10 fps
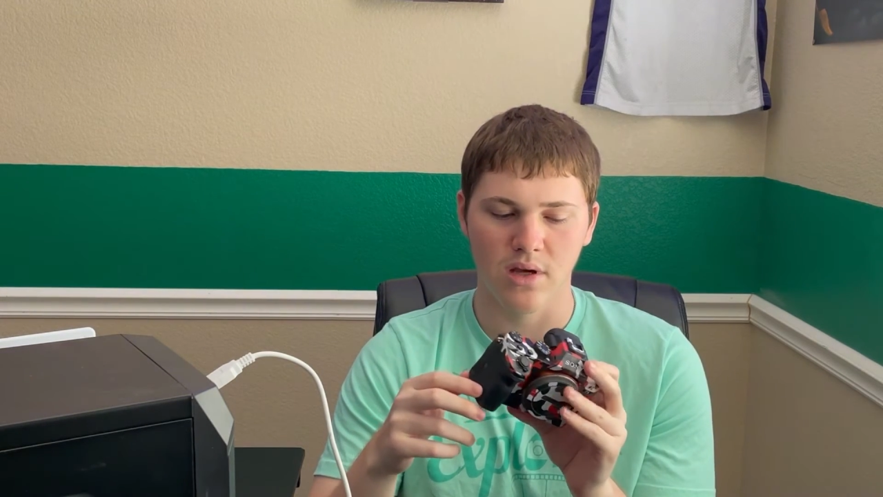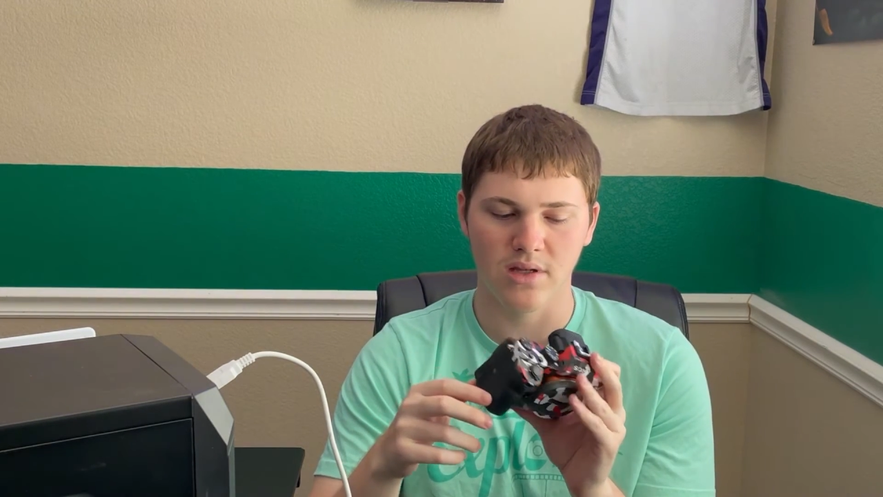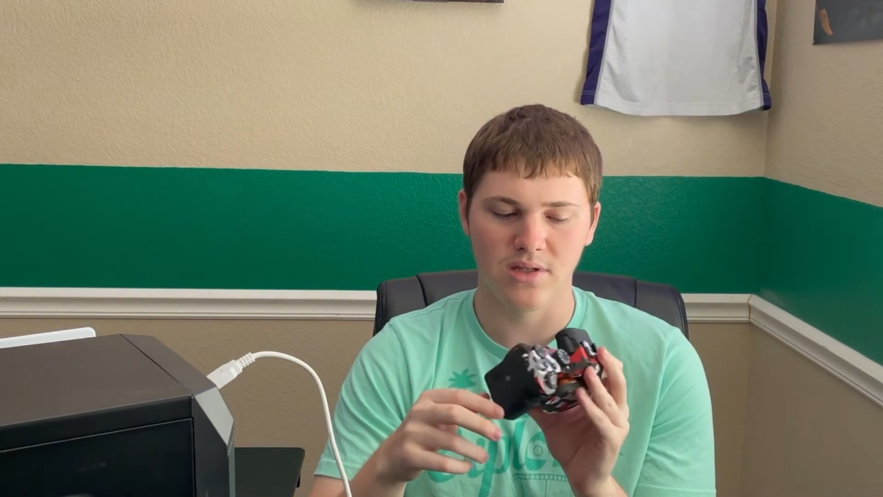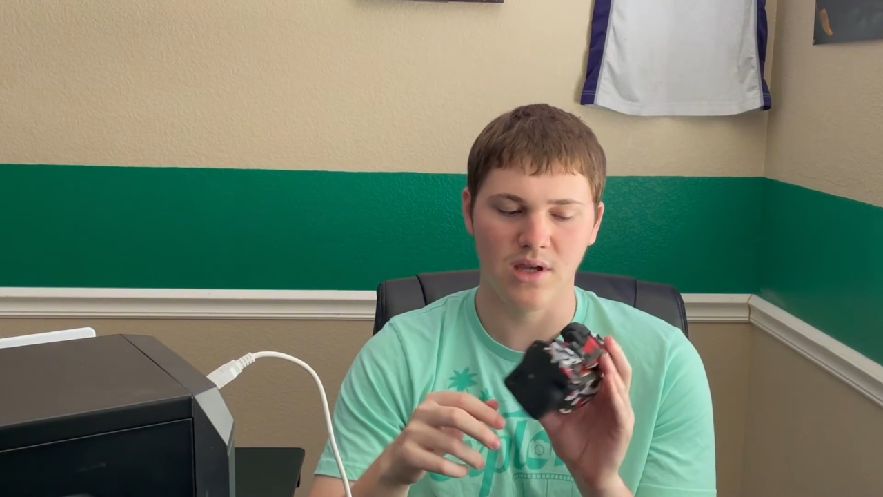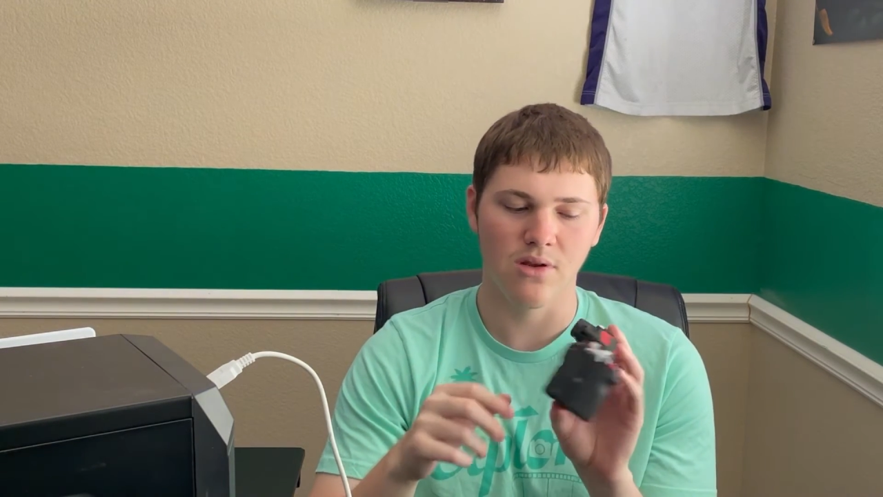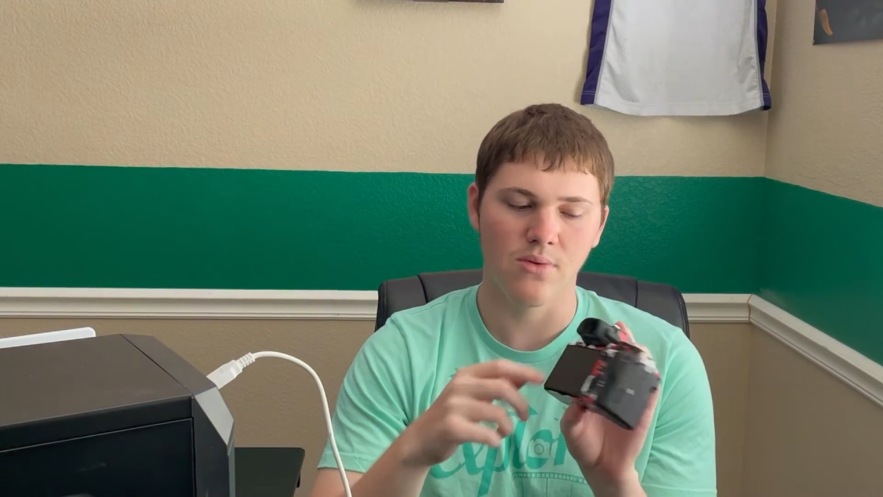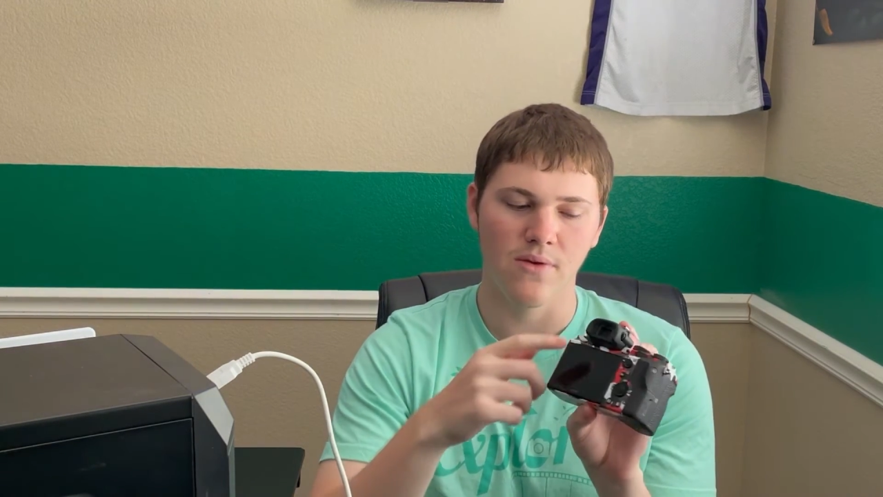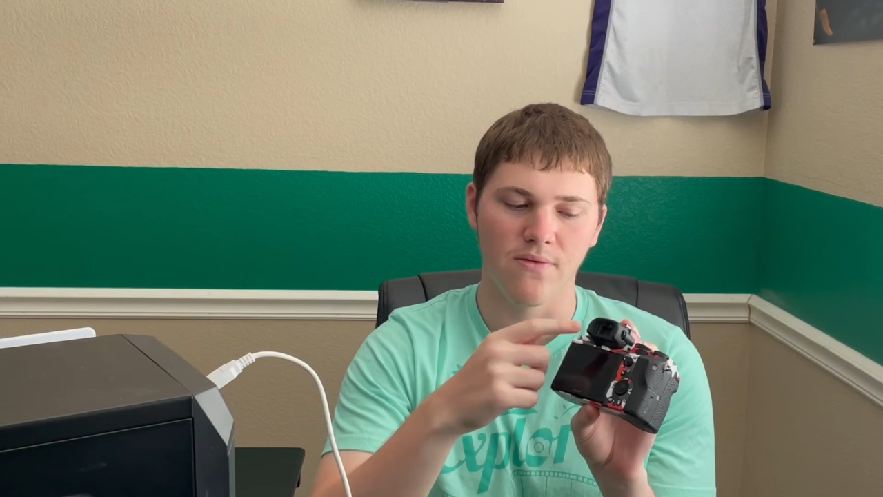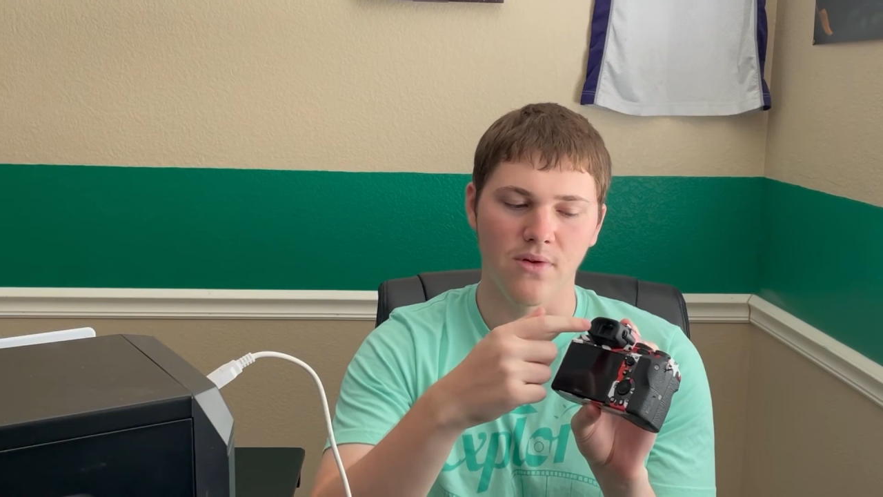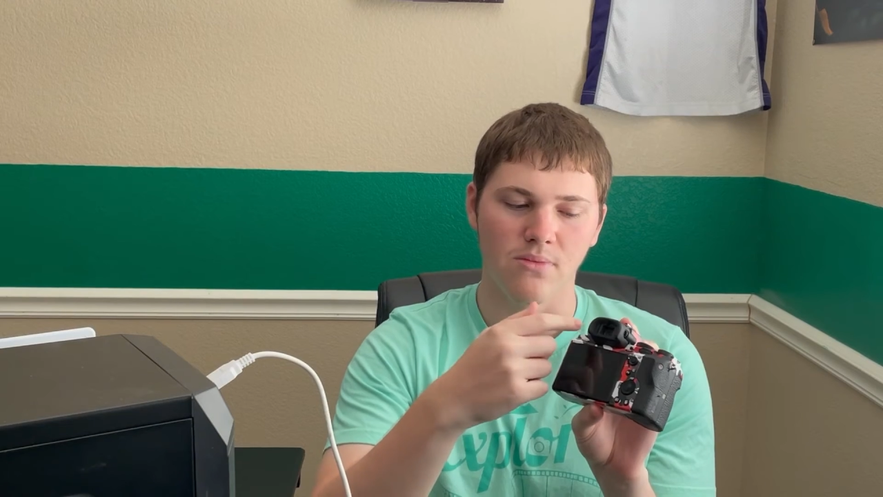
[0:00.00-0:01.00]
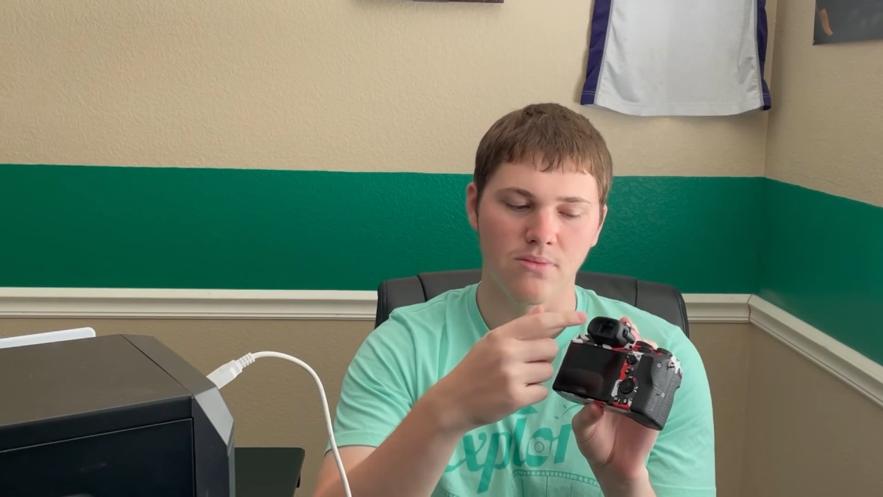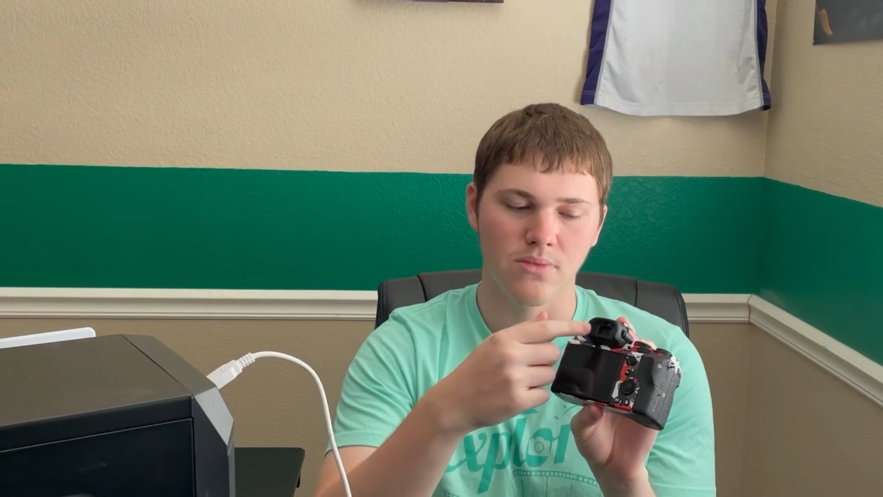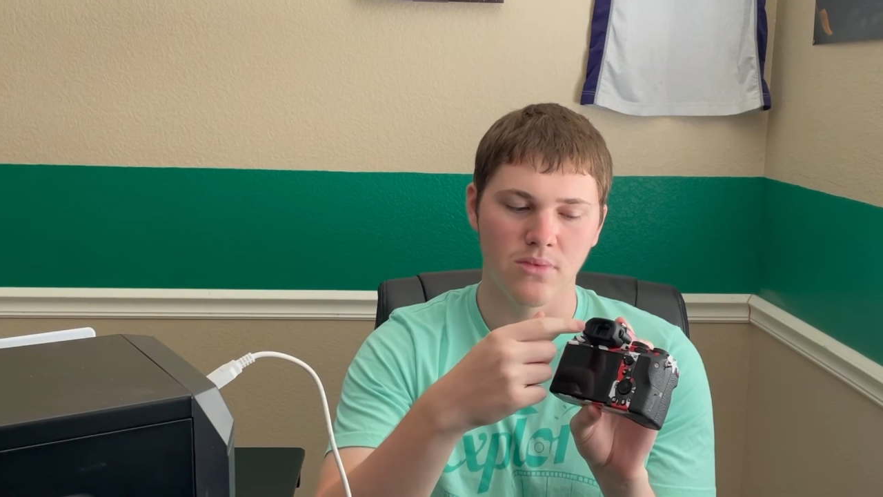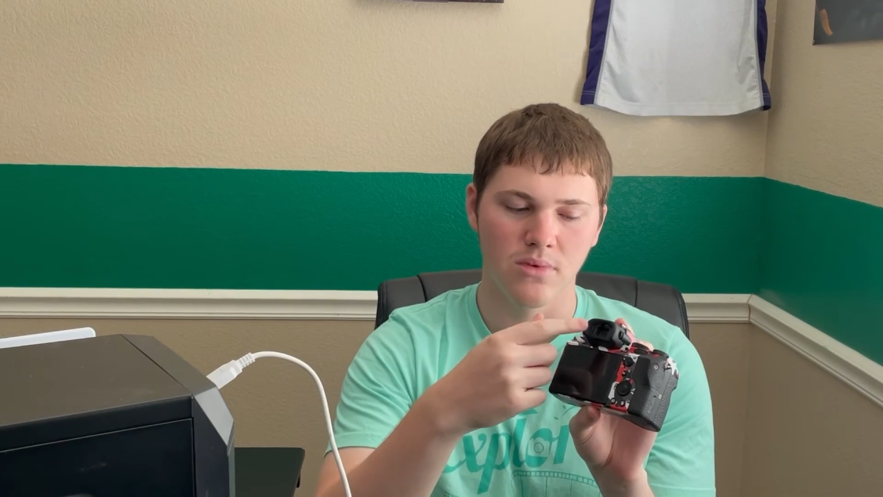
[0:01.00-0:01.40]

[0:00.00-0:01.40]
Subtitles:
I stayed away from